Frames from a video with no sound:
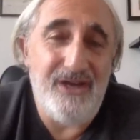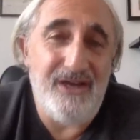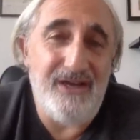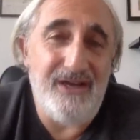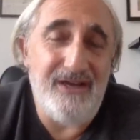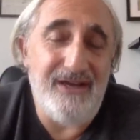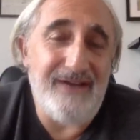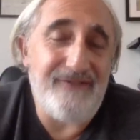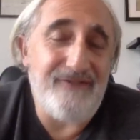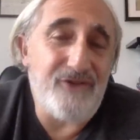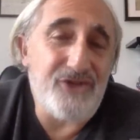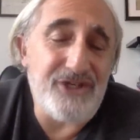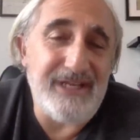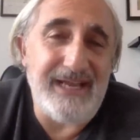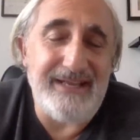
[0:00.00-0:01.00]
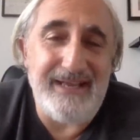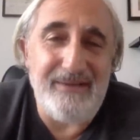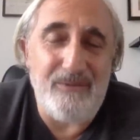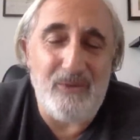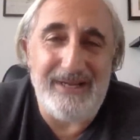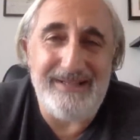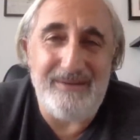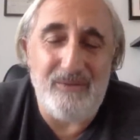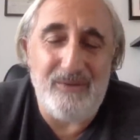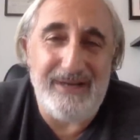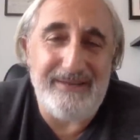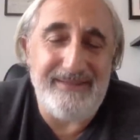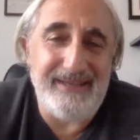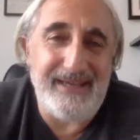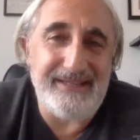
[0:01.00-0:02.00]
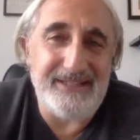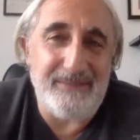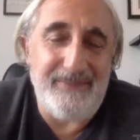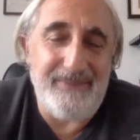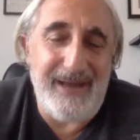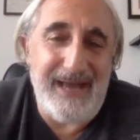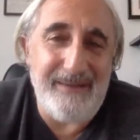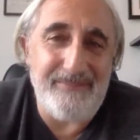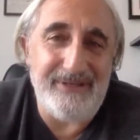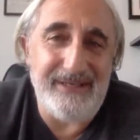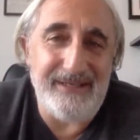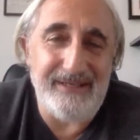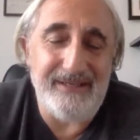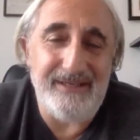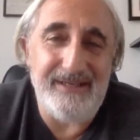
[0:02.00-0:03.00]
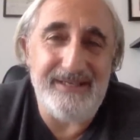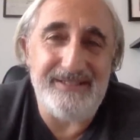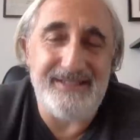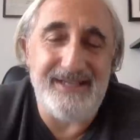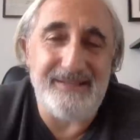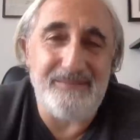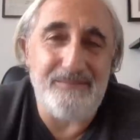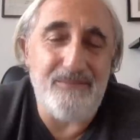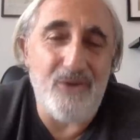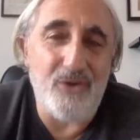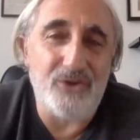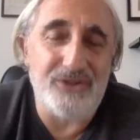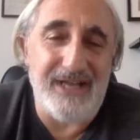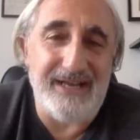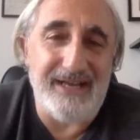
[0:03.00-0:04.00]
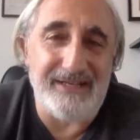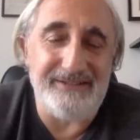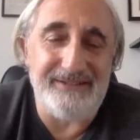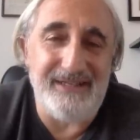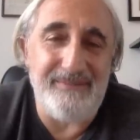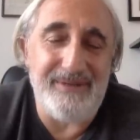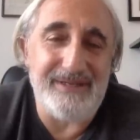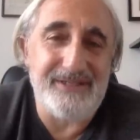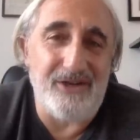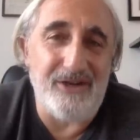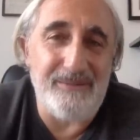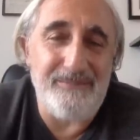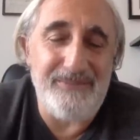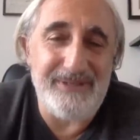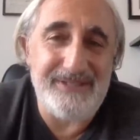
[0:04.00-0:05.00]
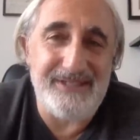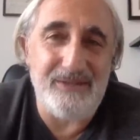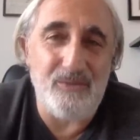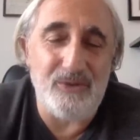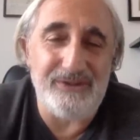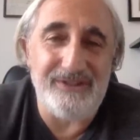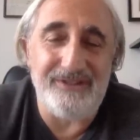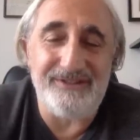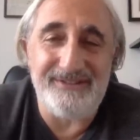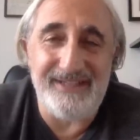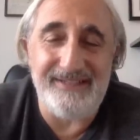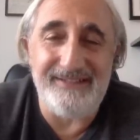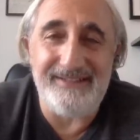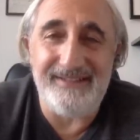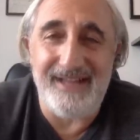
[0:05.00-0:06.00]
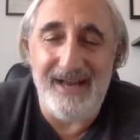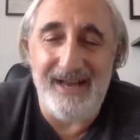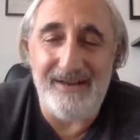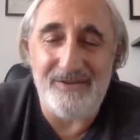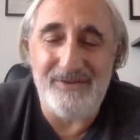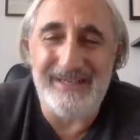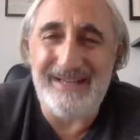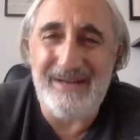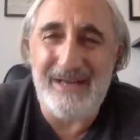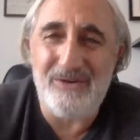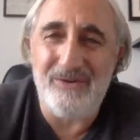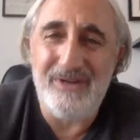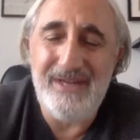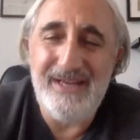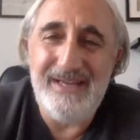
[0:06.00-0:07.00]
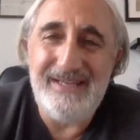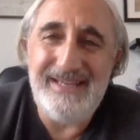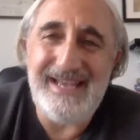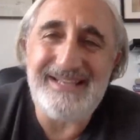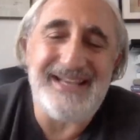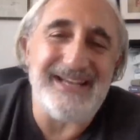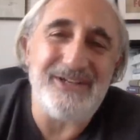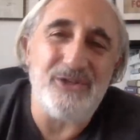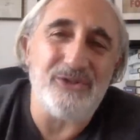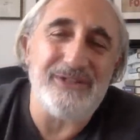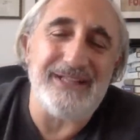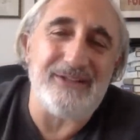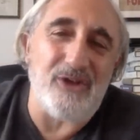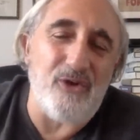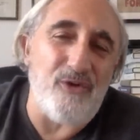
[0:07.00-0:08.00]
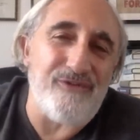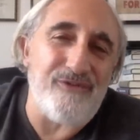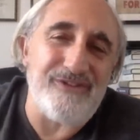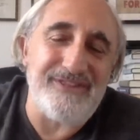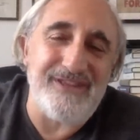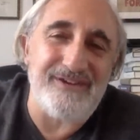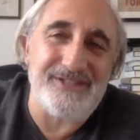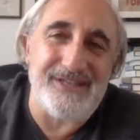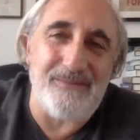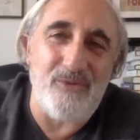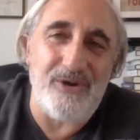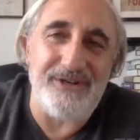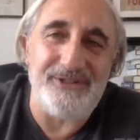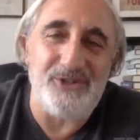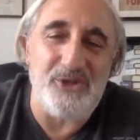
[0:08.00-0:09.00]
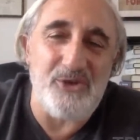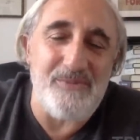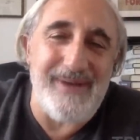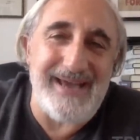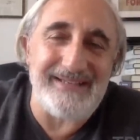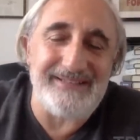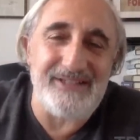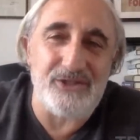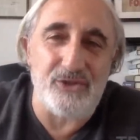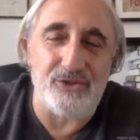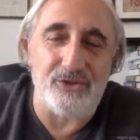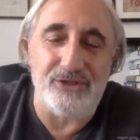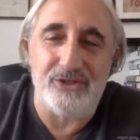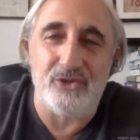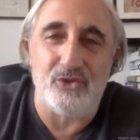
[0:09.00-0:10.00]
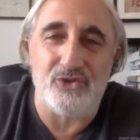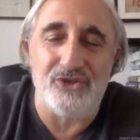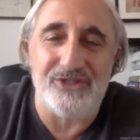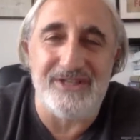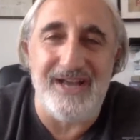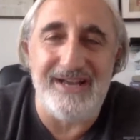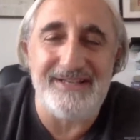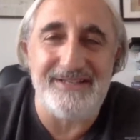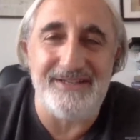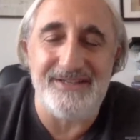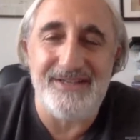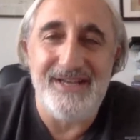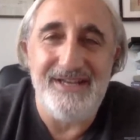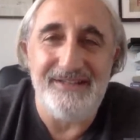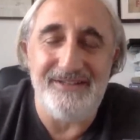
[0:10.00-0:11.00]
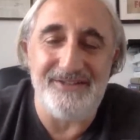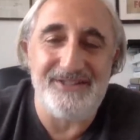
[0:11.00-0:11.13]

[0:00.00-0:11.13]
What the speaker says: unfortunately, what I think ends up happening is that most academics are busy with their daily lives, right? Yes, I know that over there somewhere in the humanities or the social sciences, they're